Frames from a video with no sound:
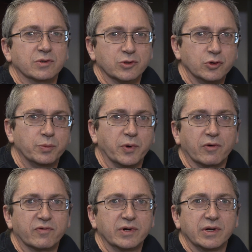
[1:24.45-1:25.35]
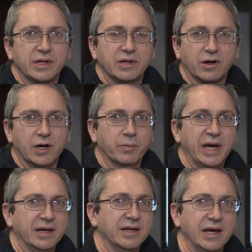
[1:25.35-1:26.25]
do a loop over, and then arc
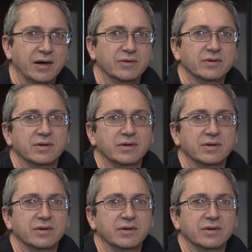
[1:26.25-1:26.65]
back down.